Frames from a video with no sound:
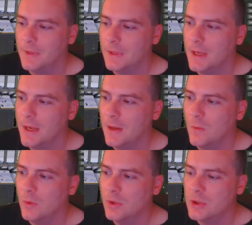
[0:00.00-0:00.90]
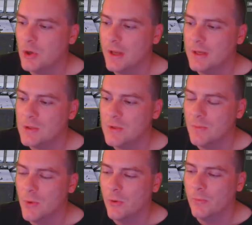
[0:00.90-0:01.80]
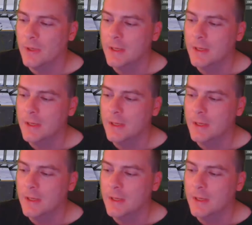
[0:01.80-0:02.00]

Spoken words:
Okay, and we want to go down to the bottom